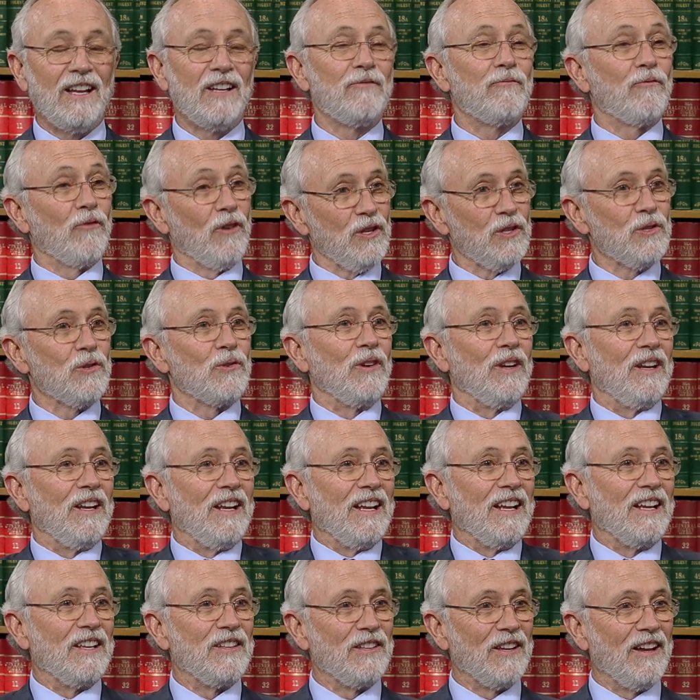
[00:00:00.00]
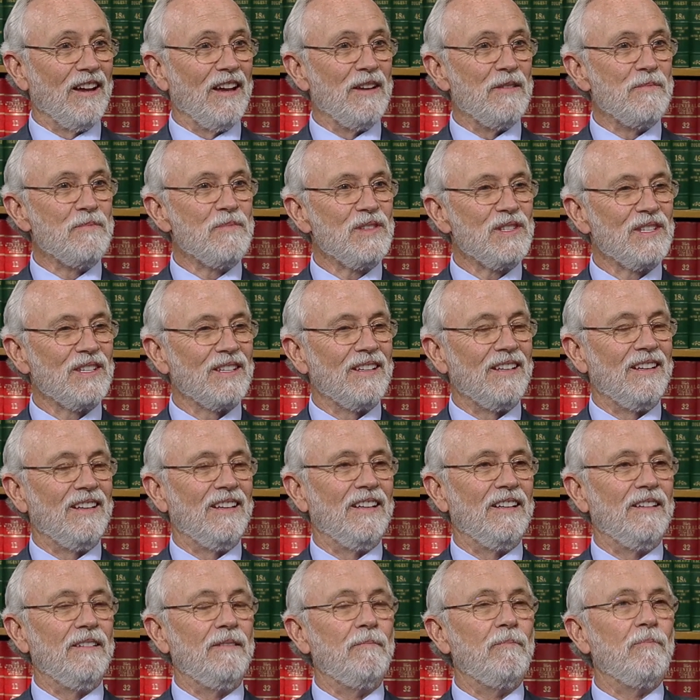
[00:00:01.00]
Frustrating at times.
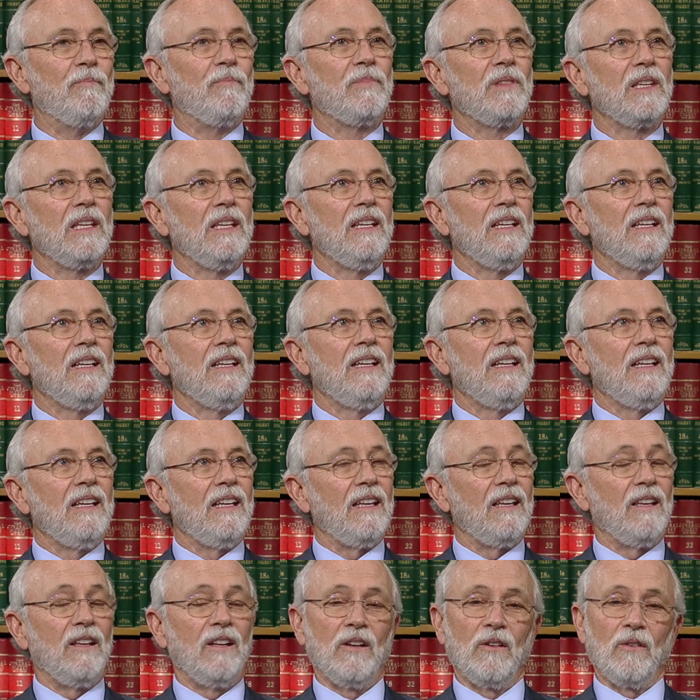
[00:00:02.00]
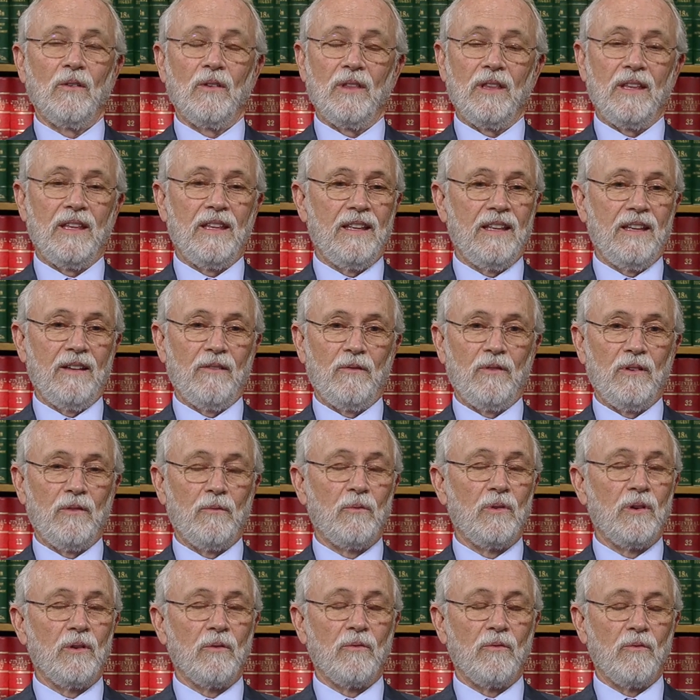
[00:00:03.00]
You know,
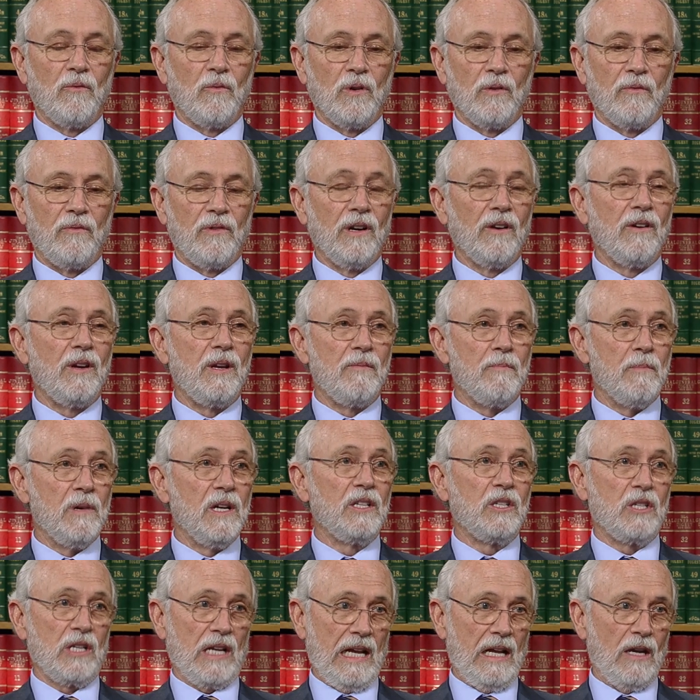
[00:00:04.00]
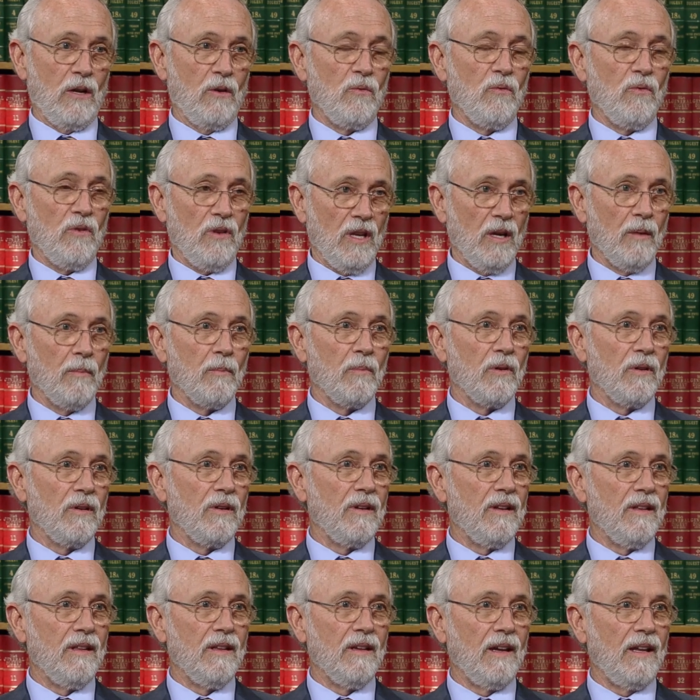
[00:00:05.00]
we're very much
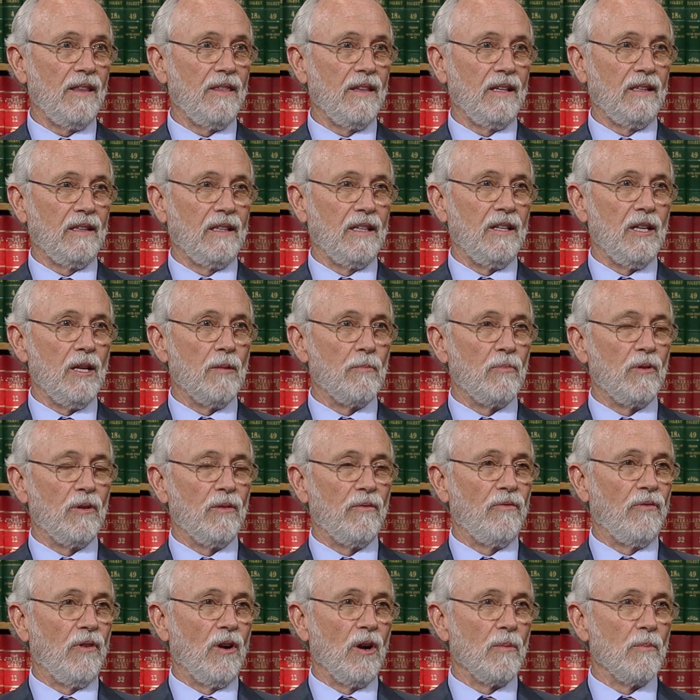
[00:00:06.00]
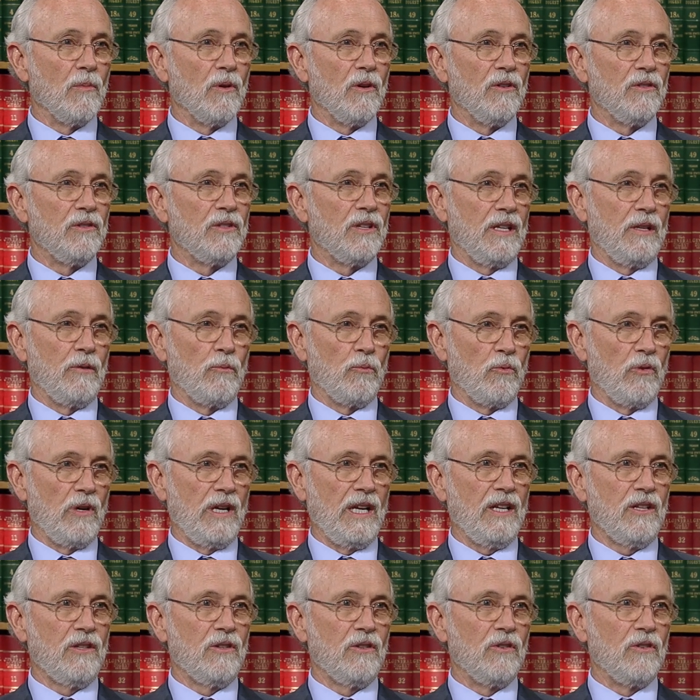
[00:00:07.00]
outnumbered. I think the number of farmers and
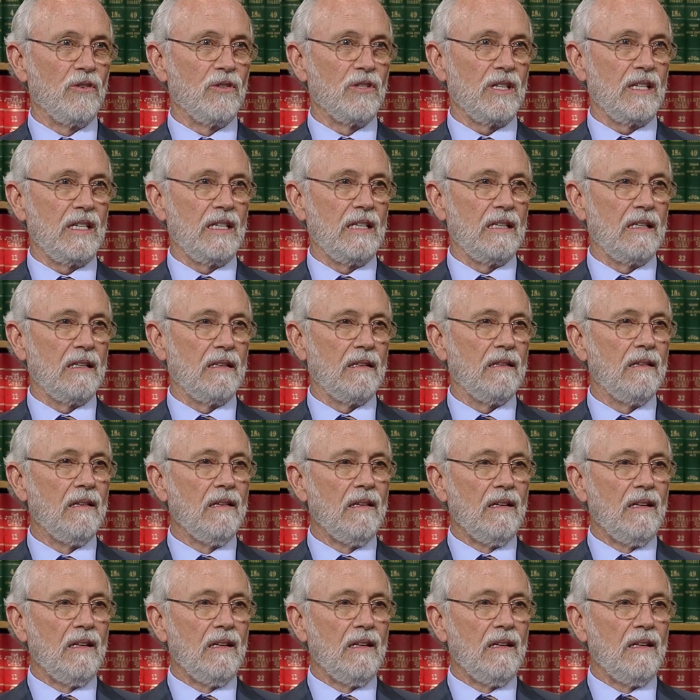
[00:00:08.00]
ranchers in